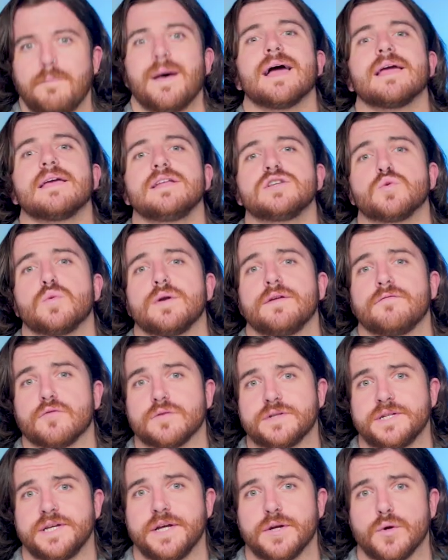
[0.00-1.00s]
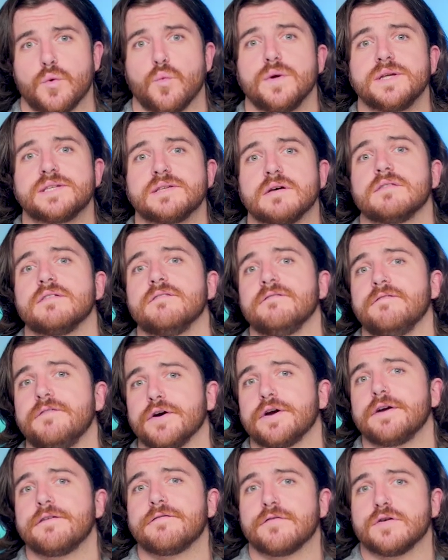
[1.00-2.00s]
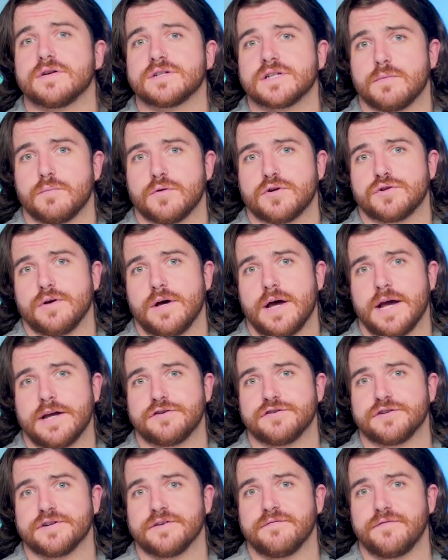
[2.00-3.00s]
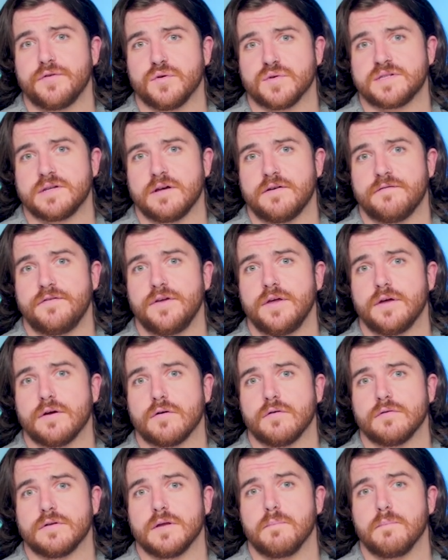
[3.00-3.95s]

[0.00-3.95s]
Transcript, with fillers: Back in 2014, we saw the very first commercial hydrogen fuel cell vehicle